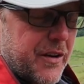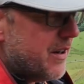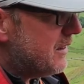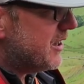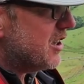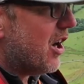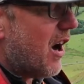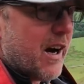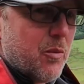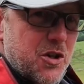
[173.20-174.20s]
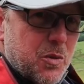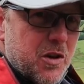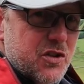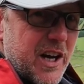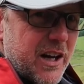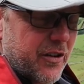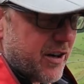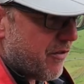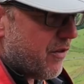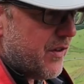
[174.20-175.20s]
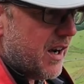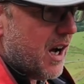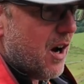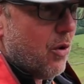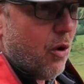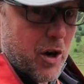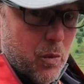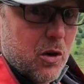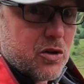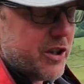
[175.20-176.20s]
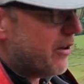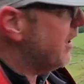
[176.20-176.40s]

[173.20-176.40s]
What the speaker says: and this hike, which you would have seen on a different video, or you will see